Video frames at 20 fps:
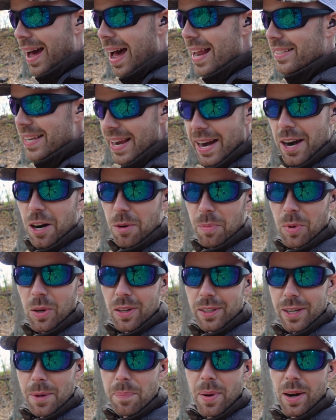Not
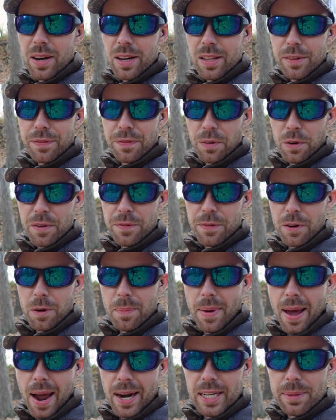terrible. Compared to the 44
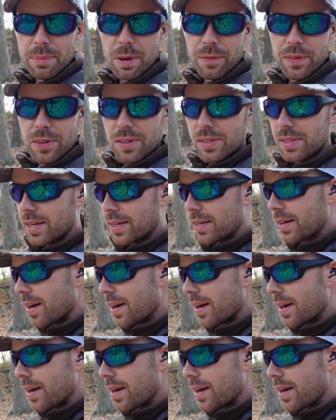Magnum, it feels like